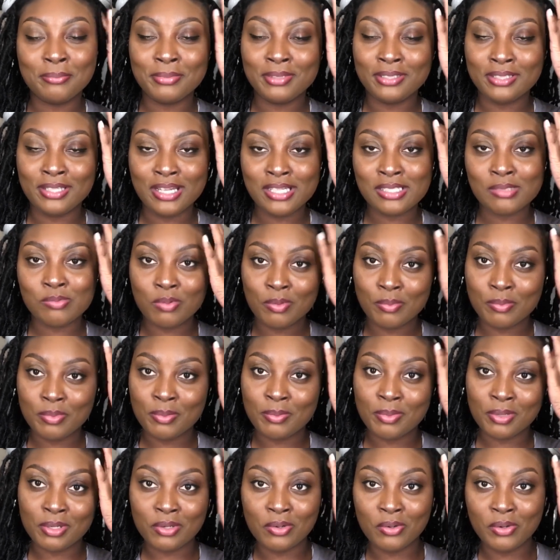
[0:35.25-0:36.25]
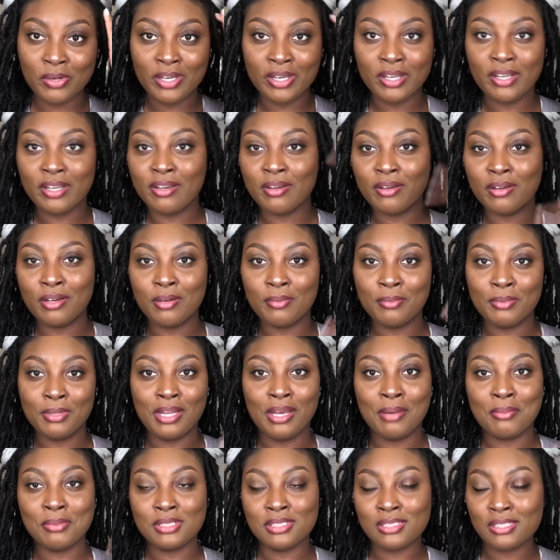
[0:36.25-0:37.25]
but that's where we were going when
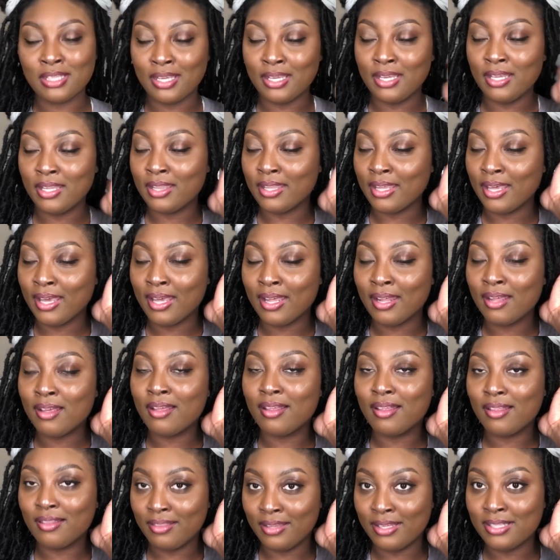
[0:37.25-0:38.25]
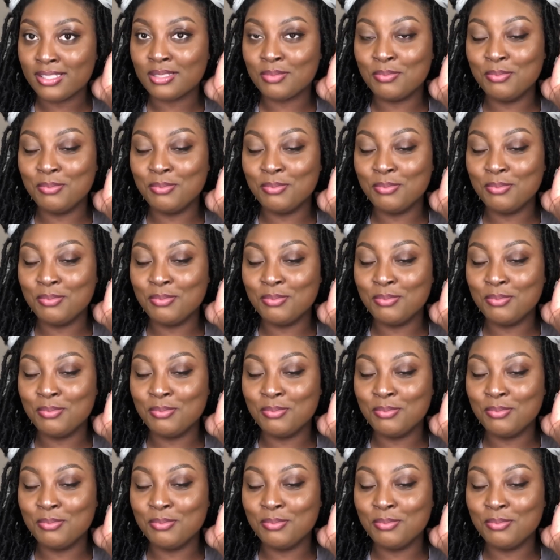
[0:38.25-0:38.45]
I was saying that. Let's